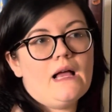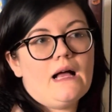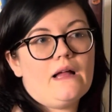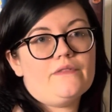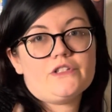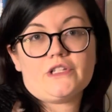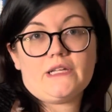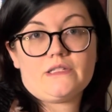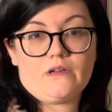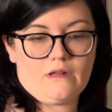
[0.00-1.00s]
I'll eventually
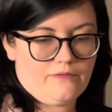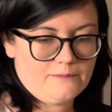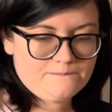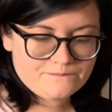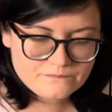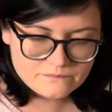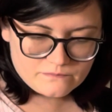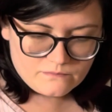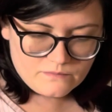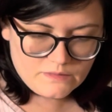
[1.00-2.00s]
get to all of them
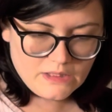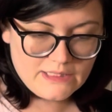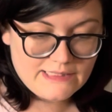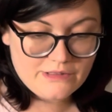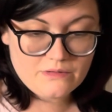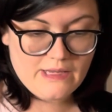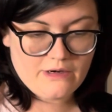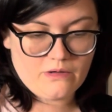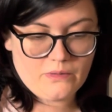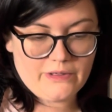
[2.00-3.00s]
because I do
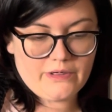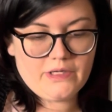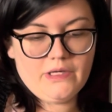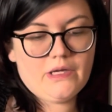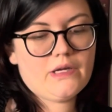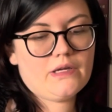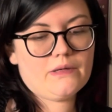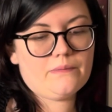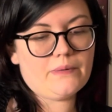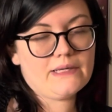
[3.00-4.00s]
like her work.
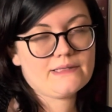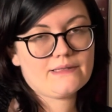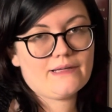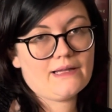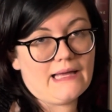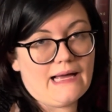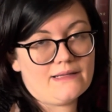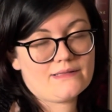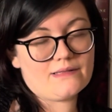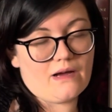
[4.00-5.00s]
But
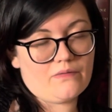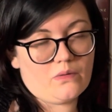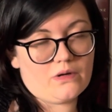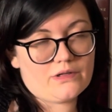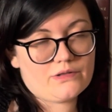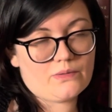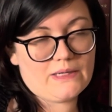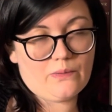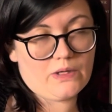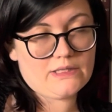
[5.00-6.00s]
alas, not for
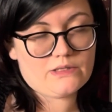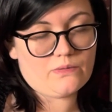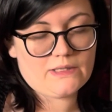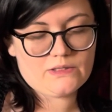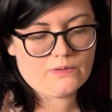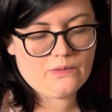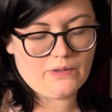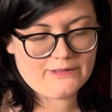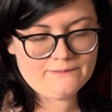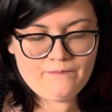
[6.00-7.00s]
21 and 2021.
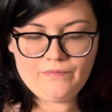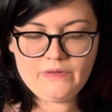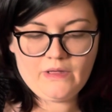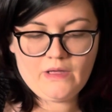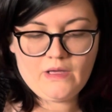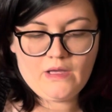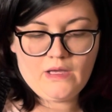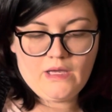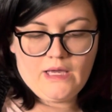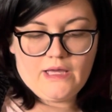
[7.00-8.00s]

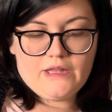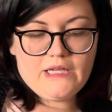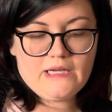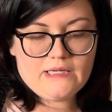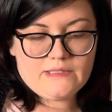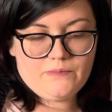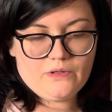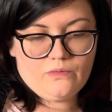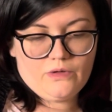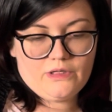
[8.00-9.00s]
The next
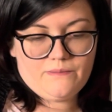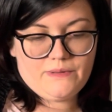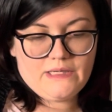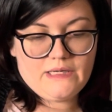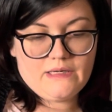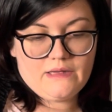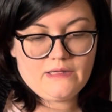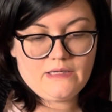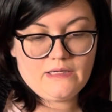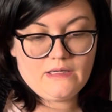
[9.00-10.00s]
book would be
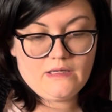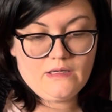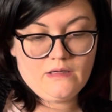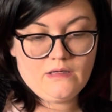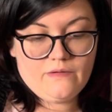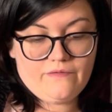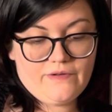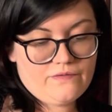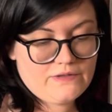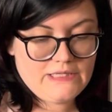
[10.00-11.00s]
the
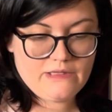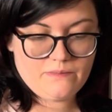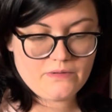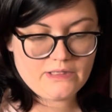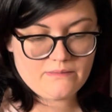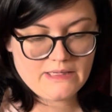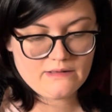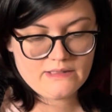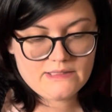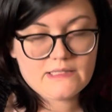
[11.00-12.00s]
15th book in my
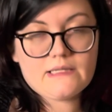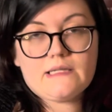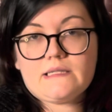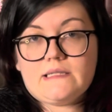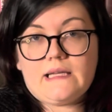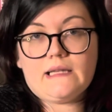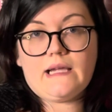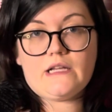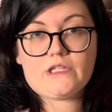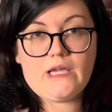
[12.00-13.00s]
list, and it is A
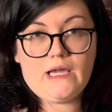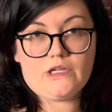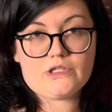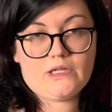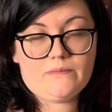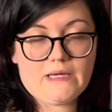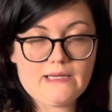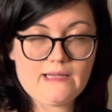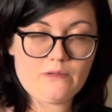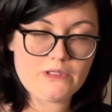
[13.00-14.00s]
Deadly Education by
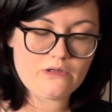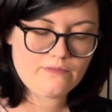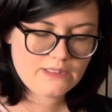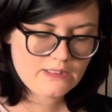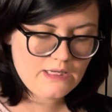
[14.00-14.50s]
Naomi Novik.